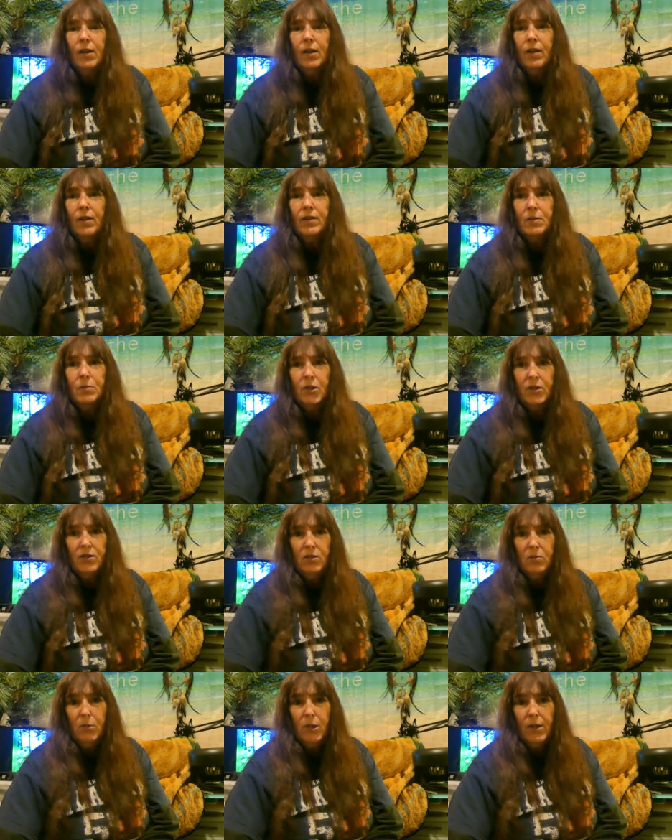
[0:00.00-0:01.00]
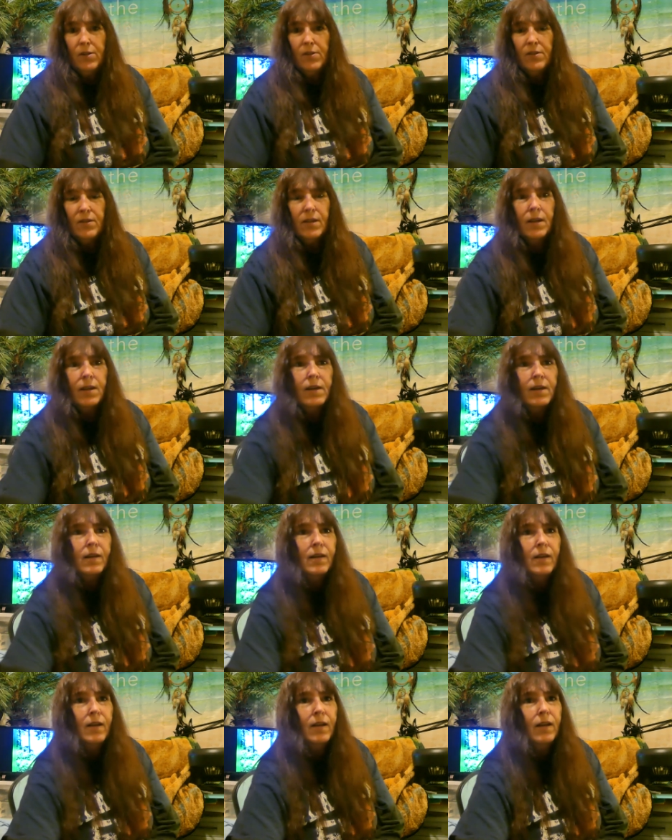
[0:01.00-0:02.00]
some rescue bears.
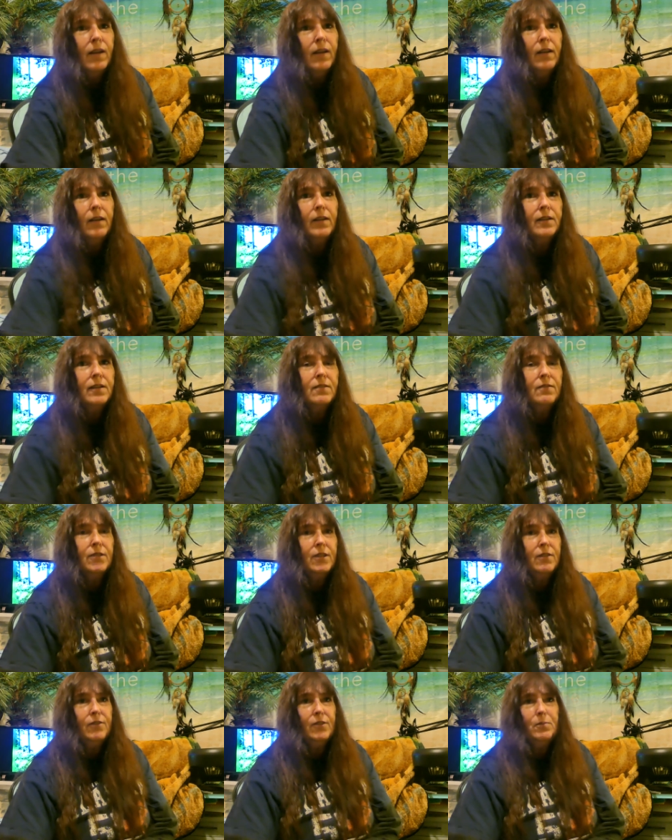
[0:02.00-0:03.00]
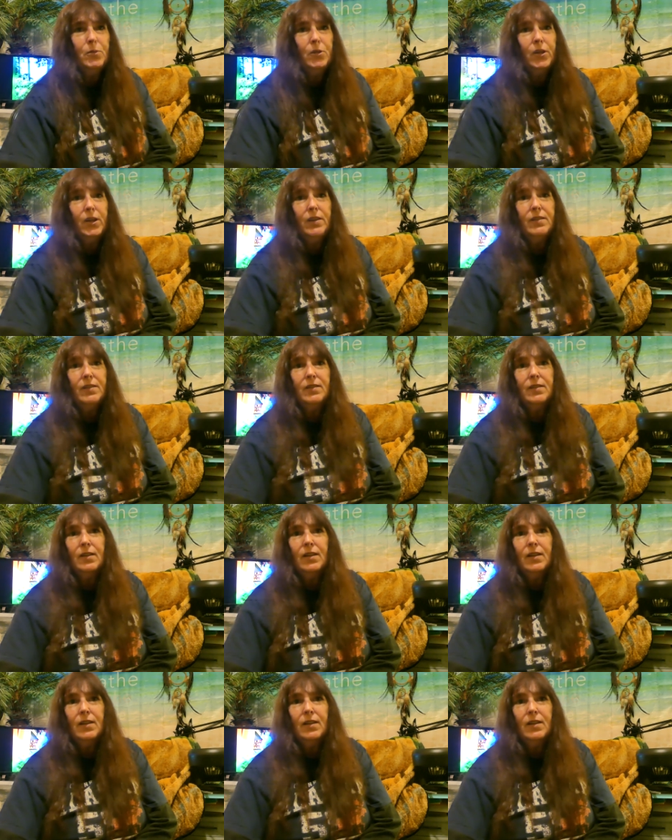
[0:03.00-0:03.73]
And it's a very fun place.